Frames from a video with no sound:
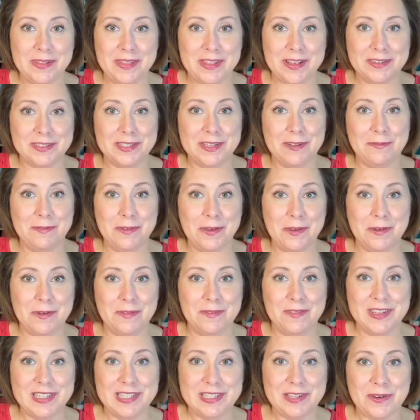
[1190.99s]
there's a few
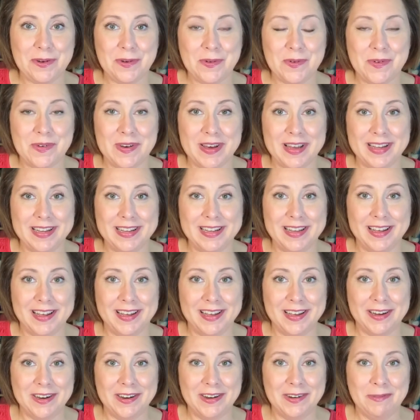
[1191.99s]
of us on
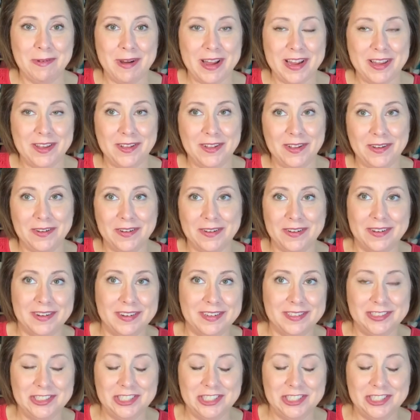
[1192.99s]
our regular